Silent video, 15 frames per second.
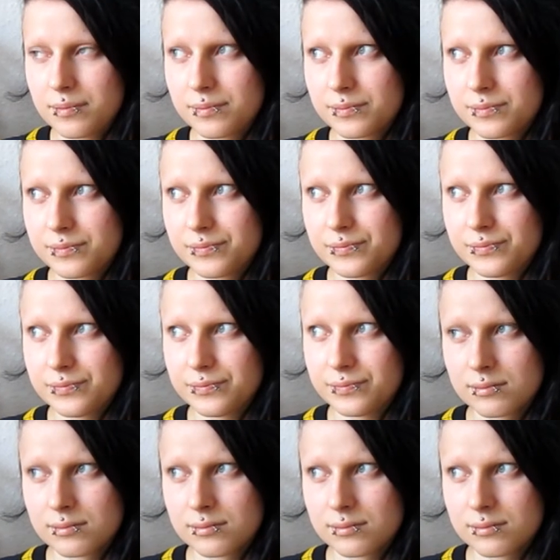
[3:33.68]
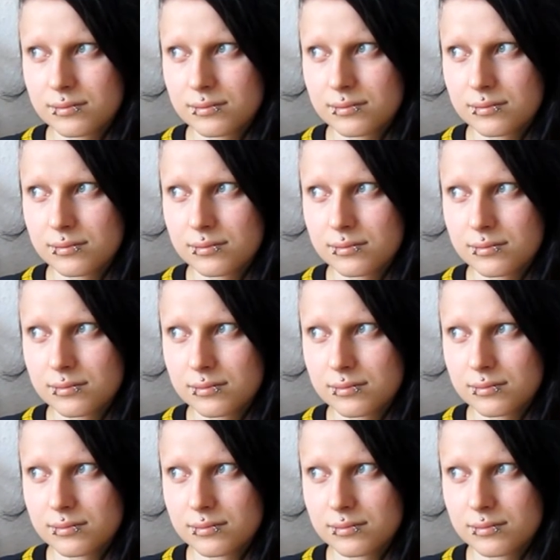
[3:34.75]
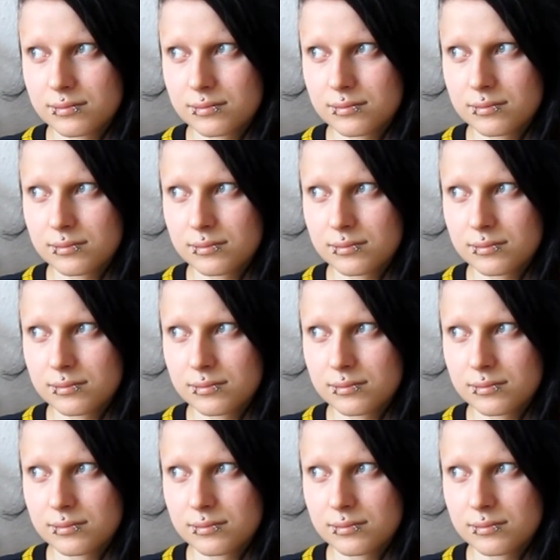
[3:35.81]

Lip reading: Nothing is said.